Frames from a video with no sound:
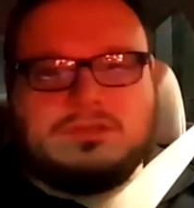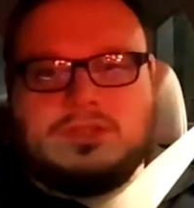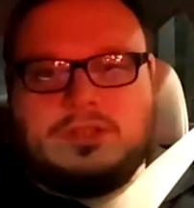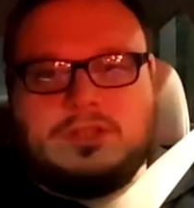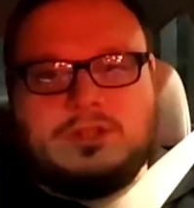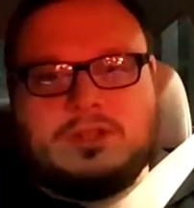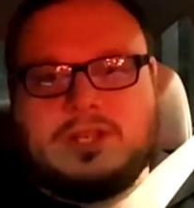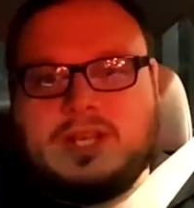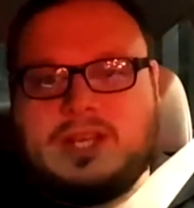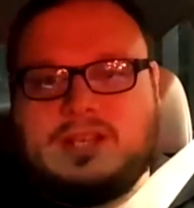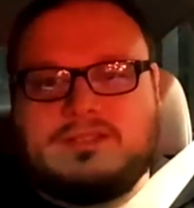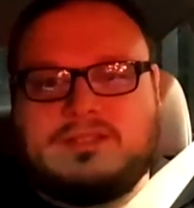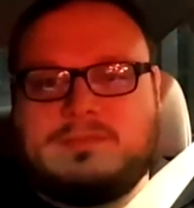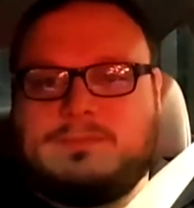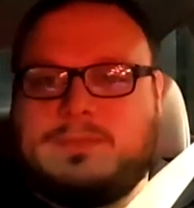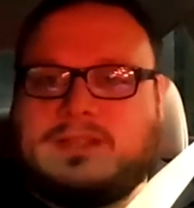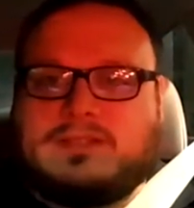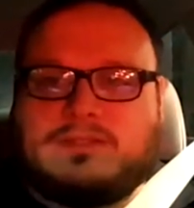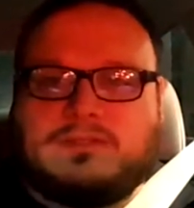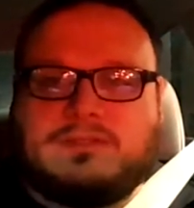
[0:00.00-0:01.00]
You know, guys, it
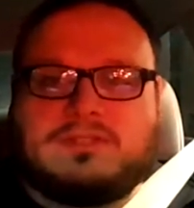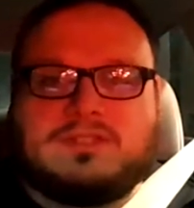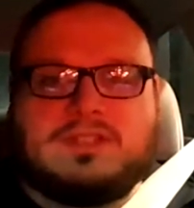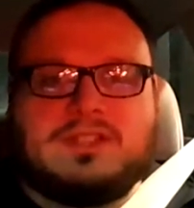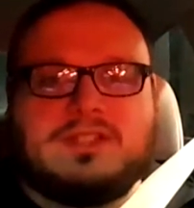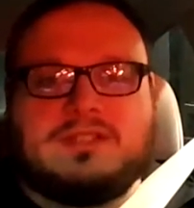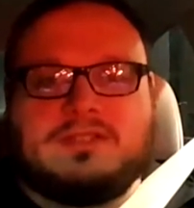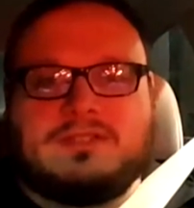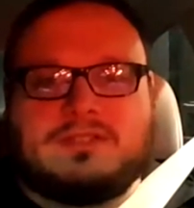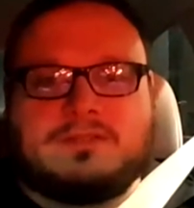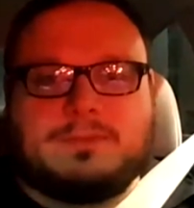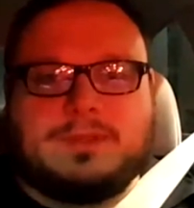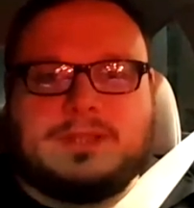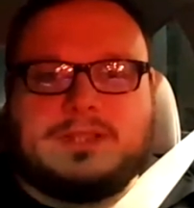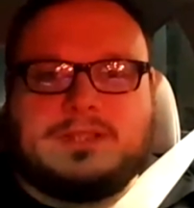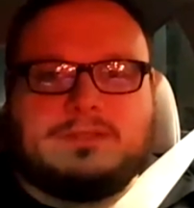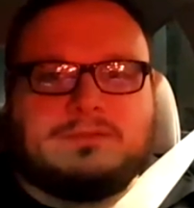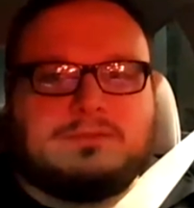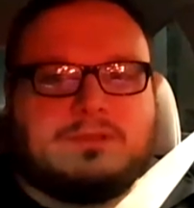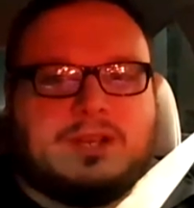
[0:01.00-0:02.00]
makes no sense,
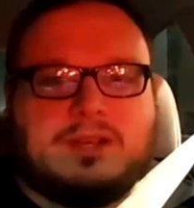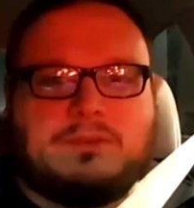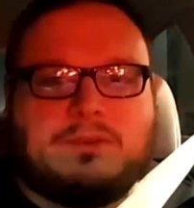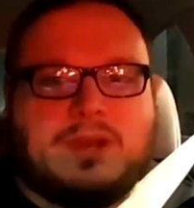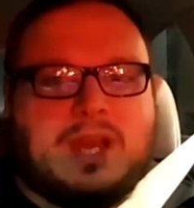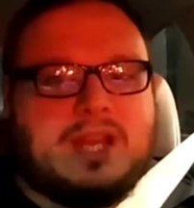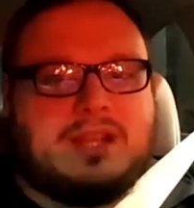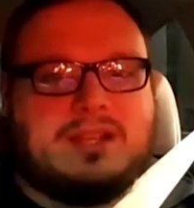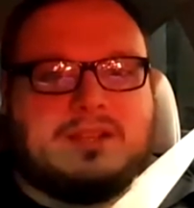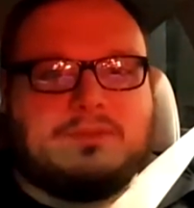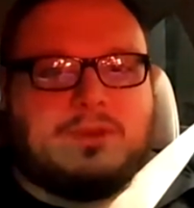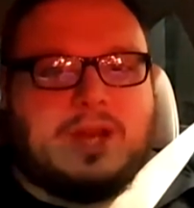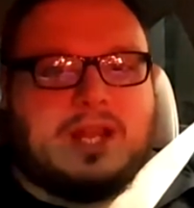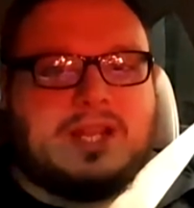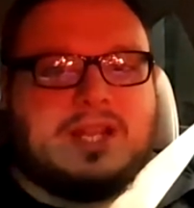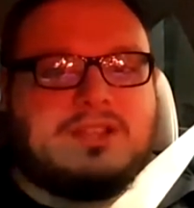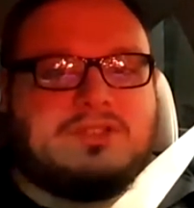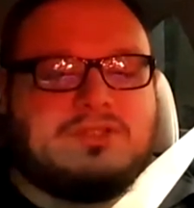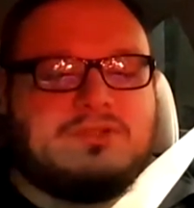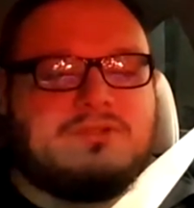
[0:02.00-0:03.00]
man. Why
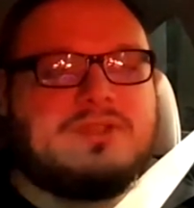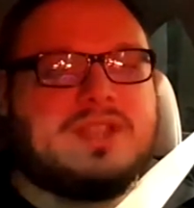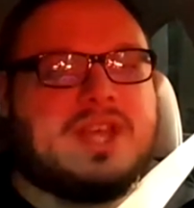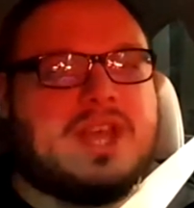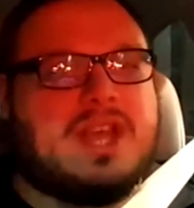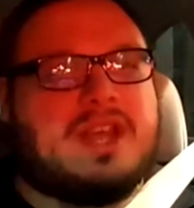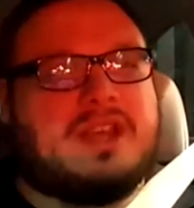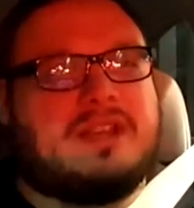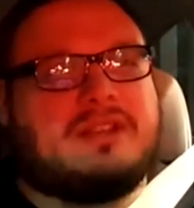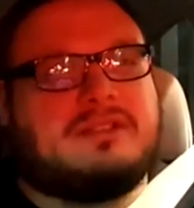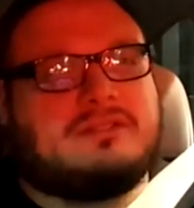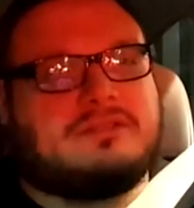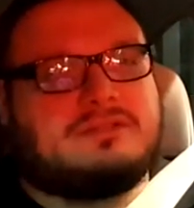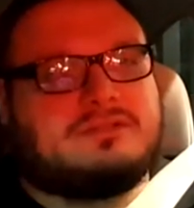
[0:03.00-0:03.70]
they do that?